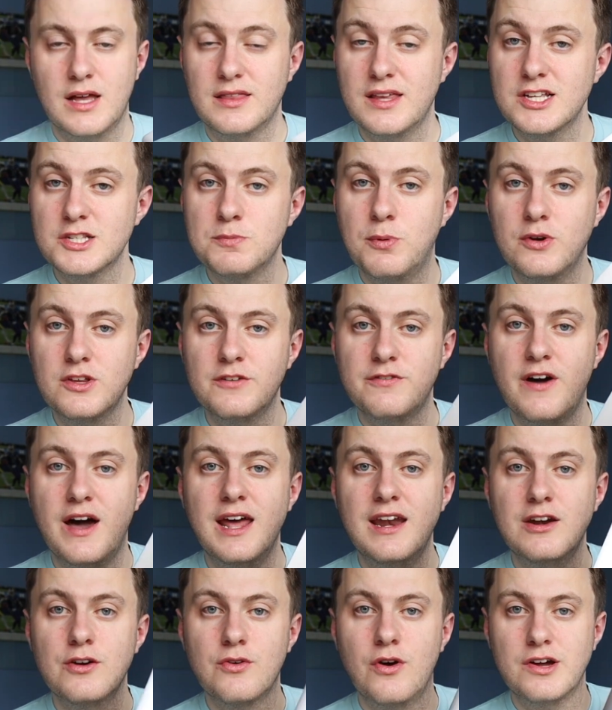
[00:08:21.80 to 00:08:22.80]
At this point, I've
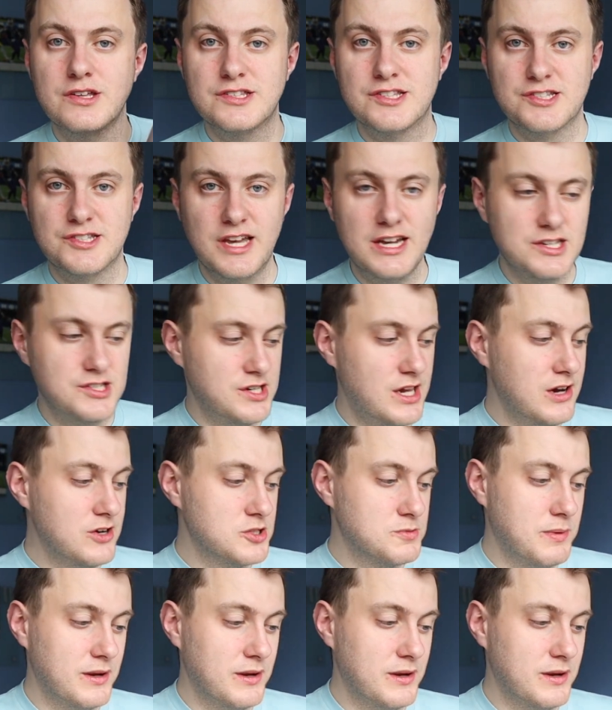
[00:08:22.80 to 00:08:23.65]
had it around 6 years,